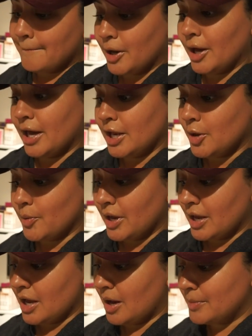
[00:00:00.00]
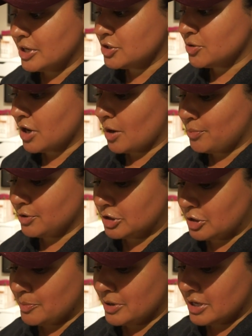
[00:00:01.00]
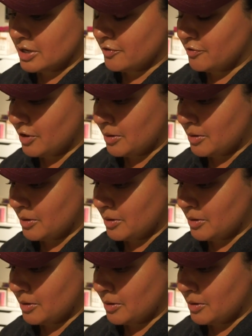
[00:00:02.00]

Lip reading: But anyway, I'm gonna do a couple little bit of